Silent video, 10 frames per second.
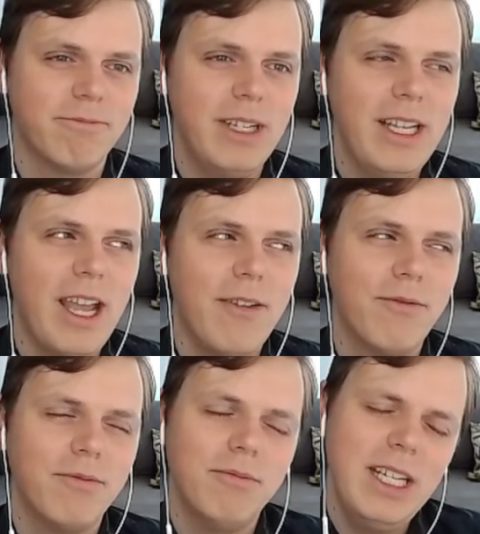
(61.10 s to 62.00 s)
we have
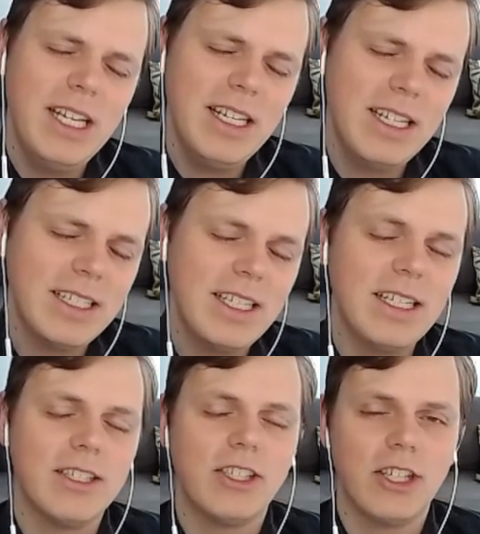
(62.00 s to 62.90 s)
needed to
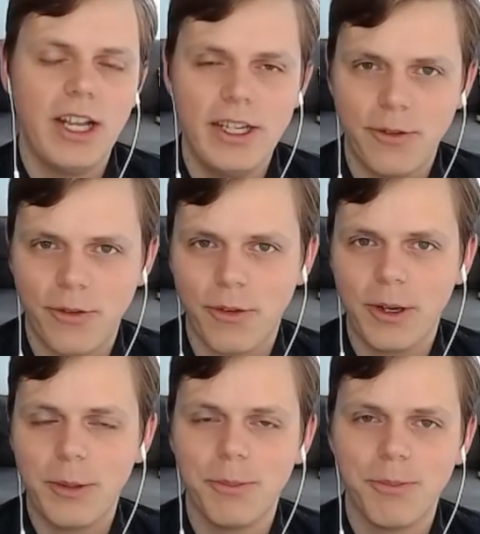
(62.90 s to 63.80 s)
see a change
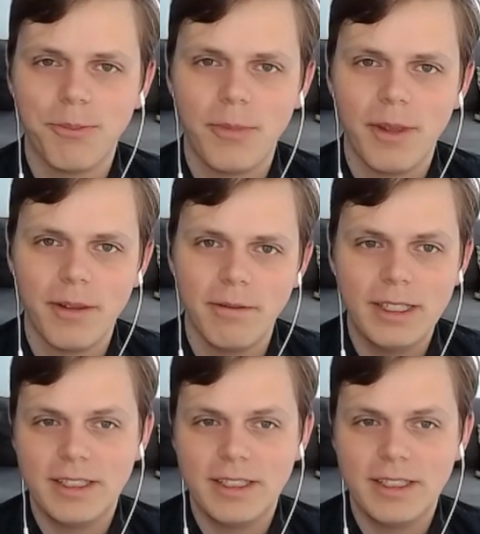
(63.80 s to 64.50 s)
for it.